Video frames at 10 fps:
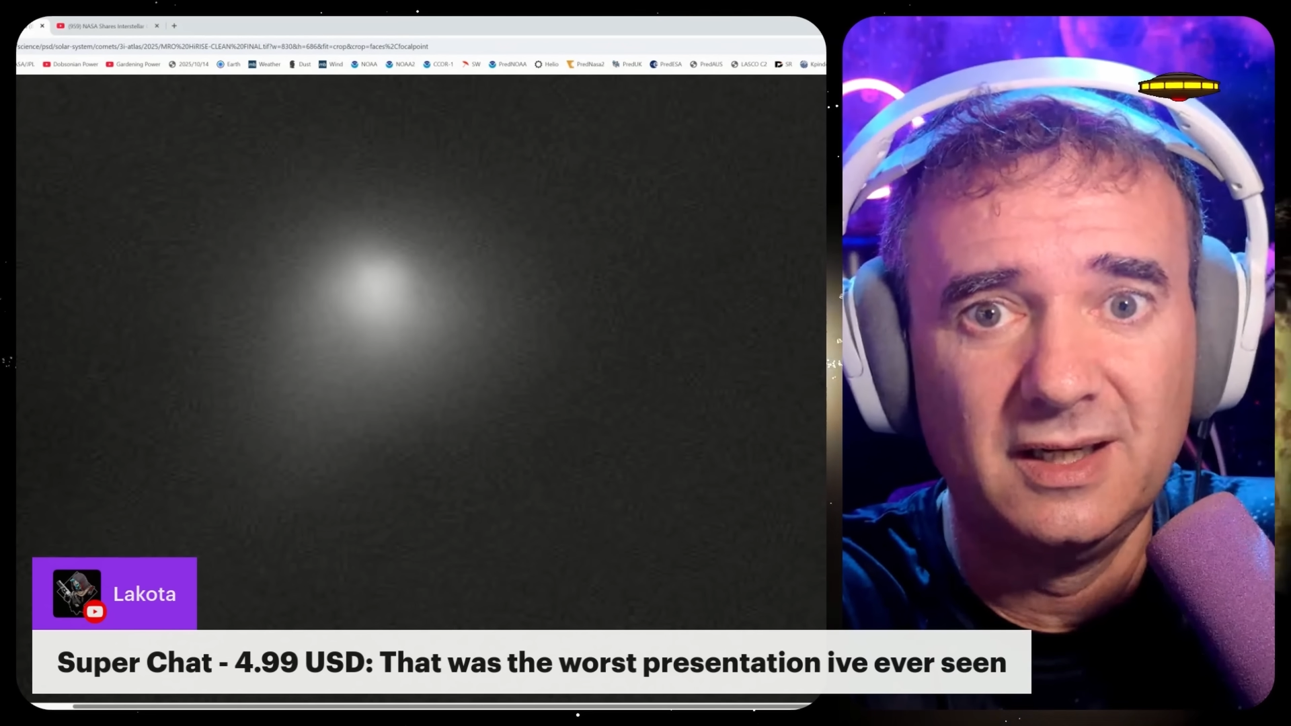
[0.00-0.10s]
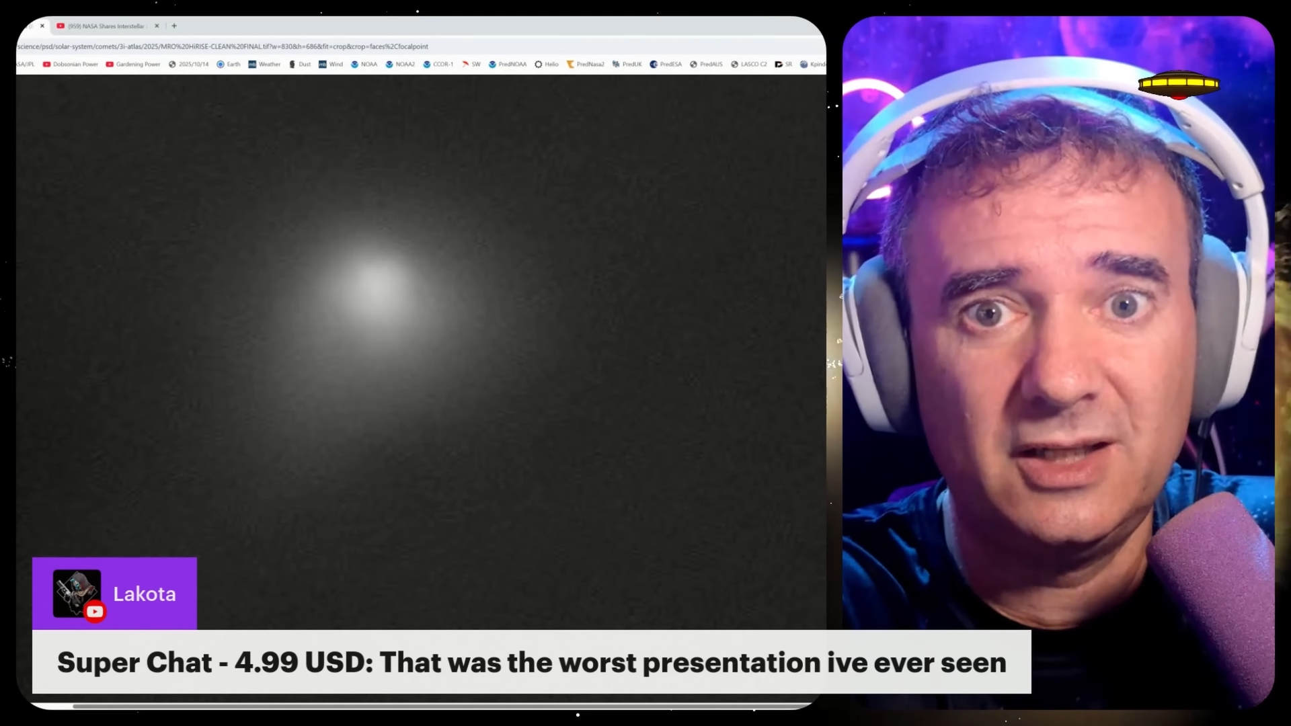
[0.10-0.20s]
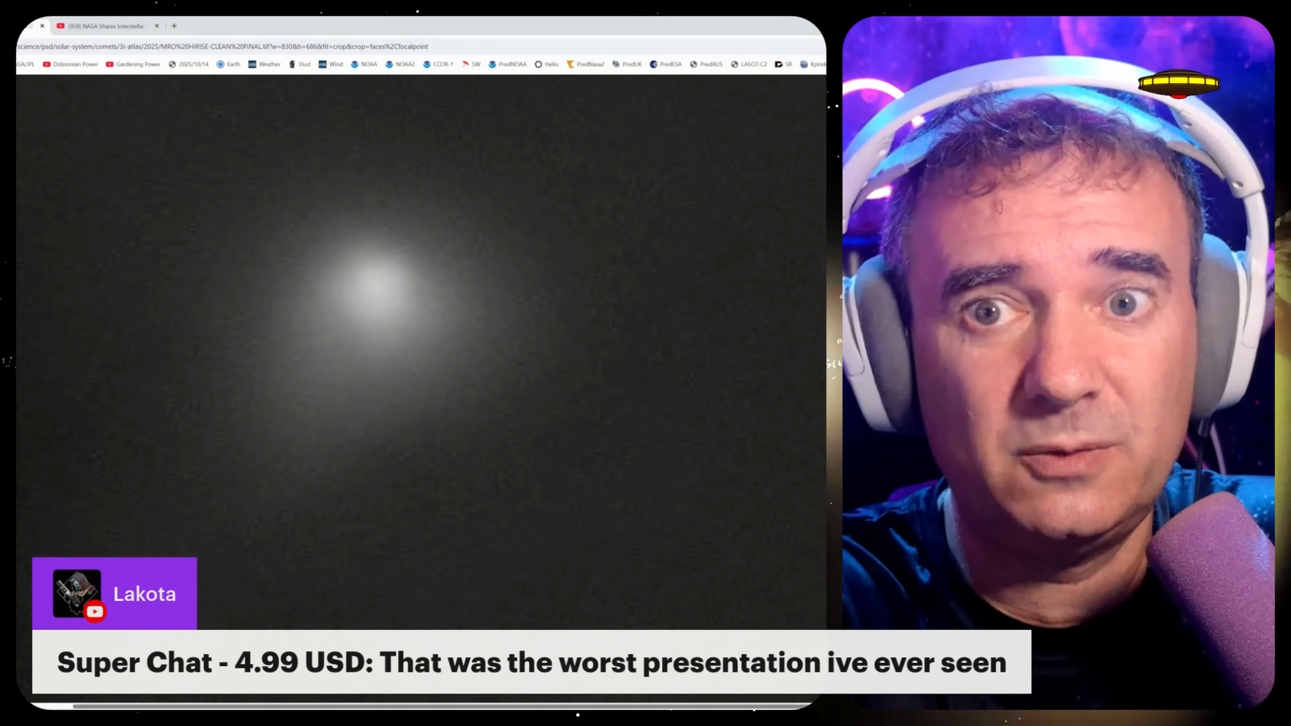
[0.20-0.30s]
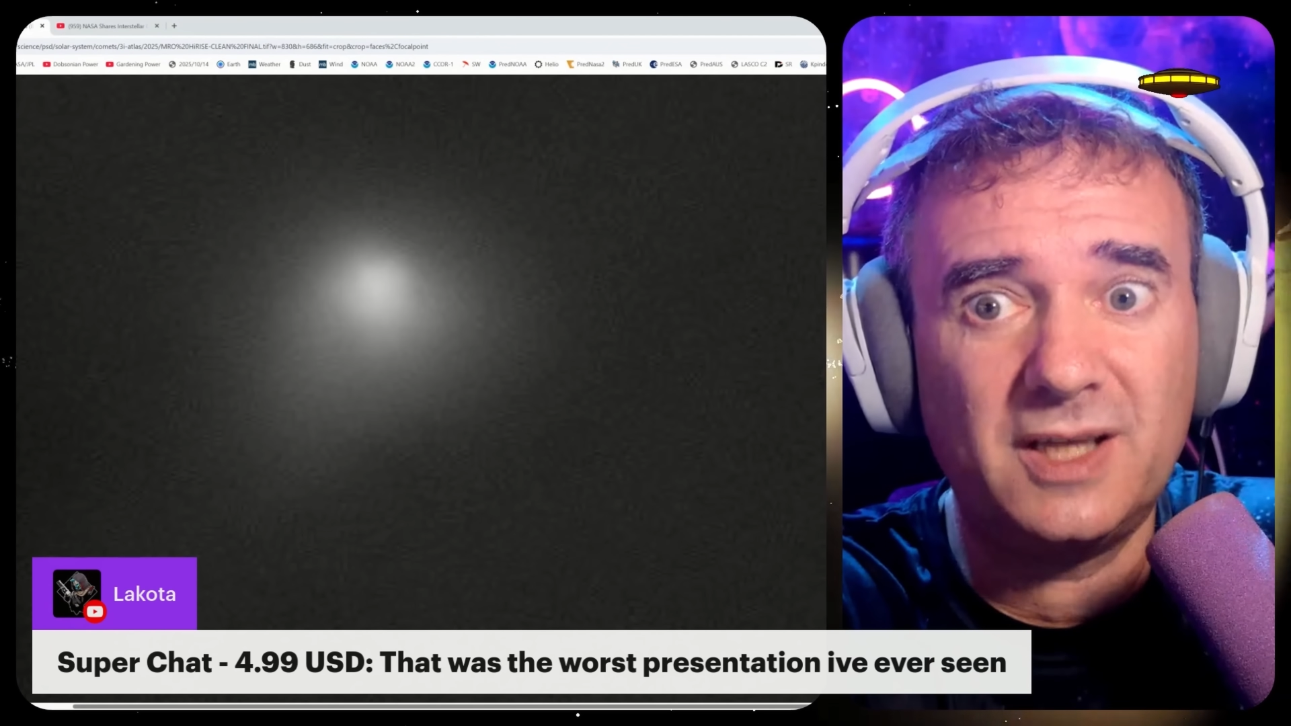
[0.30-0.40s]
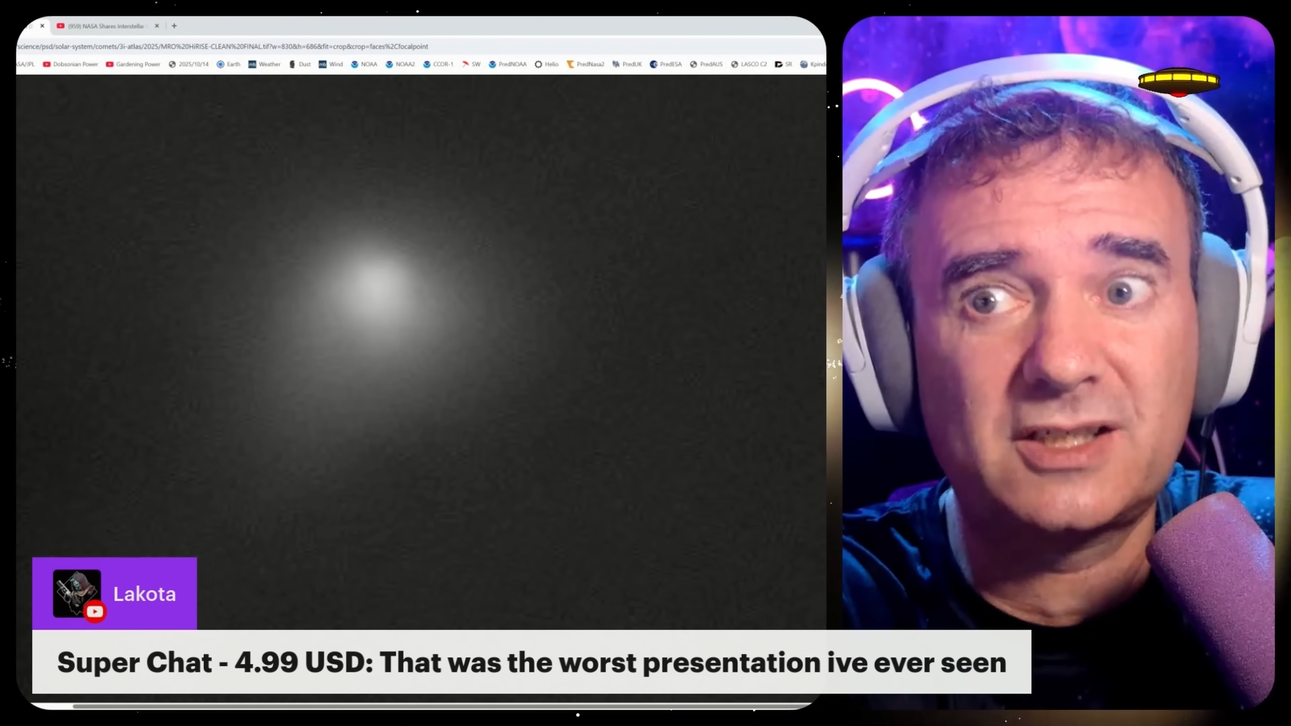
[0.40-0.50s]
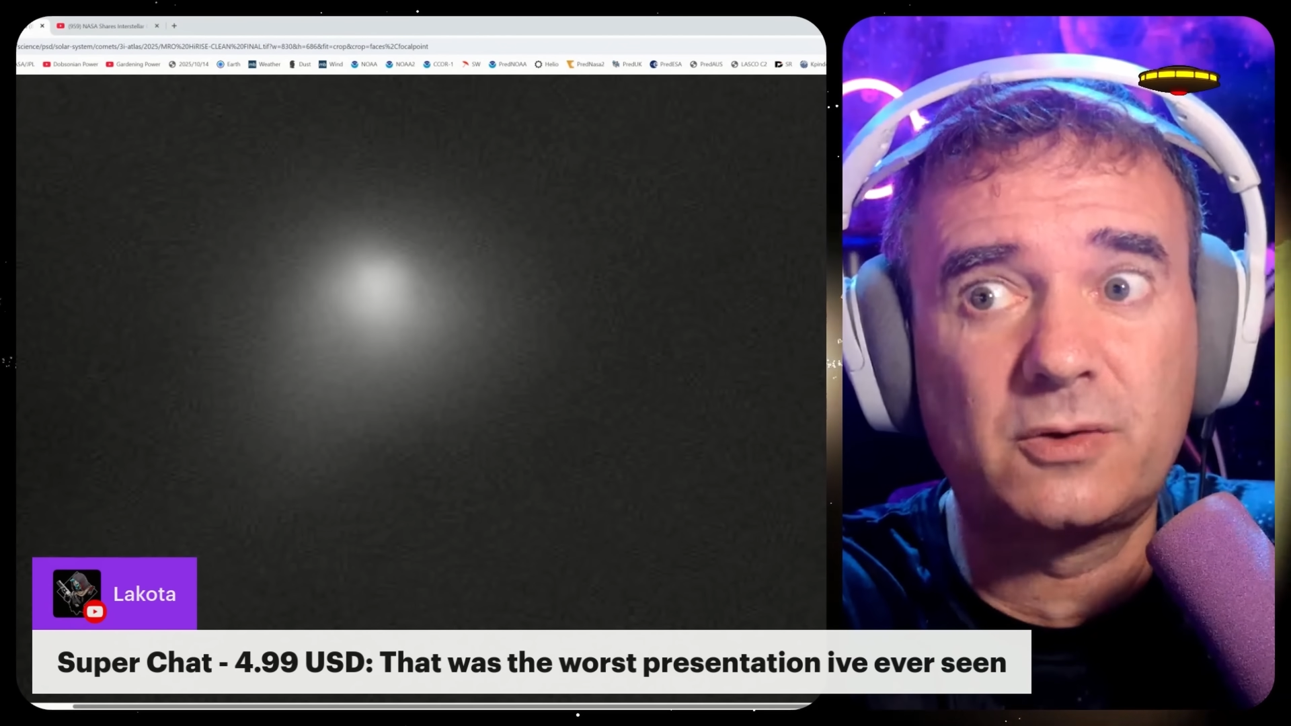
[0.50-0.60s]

It was